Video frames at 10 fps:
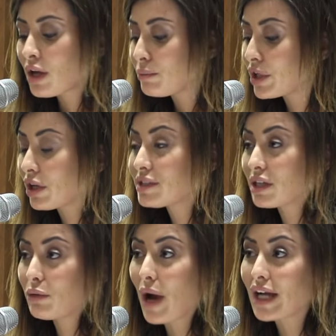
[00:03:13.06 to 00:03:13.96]
Because
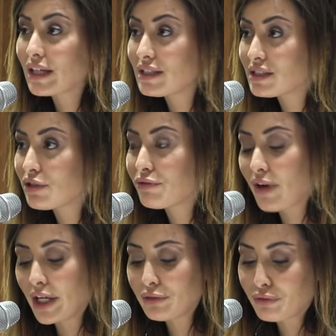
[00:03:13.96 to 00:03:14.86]
Iraqis
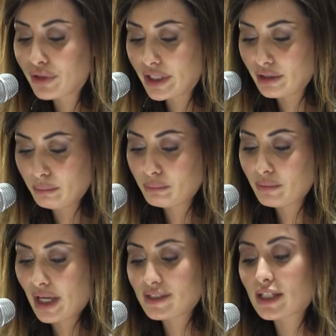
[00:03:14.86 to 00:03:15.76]
defined
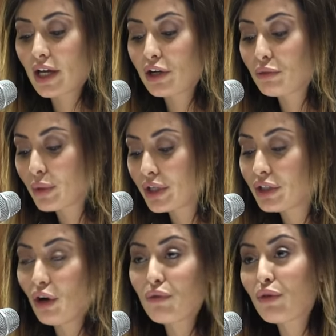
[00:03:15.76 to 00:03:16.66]
freedom as getting rid
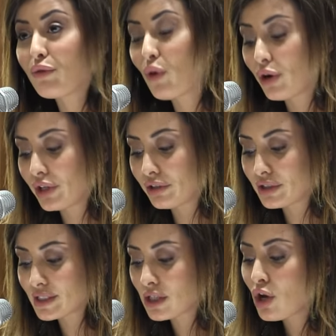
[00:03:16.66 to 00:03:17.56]
of the
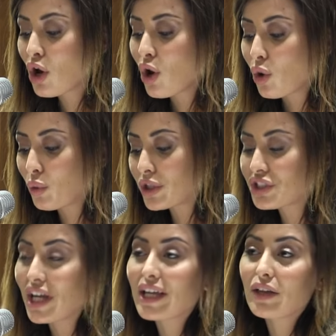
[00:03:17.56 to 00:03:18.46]
foreigners who are
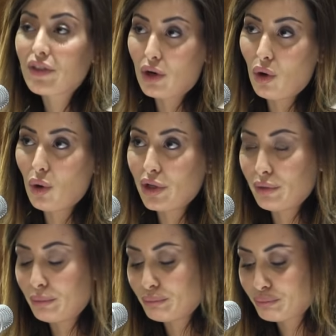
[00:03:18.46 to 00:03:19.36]
taking their
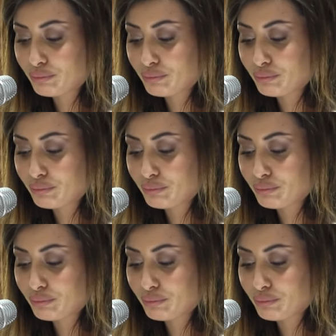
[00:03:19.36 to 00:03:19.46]
oil.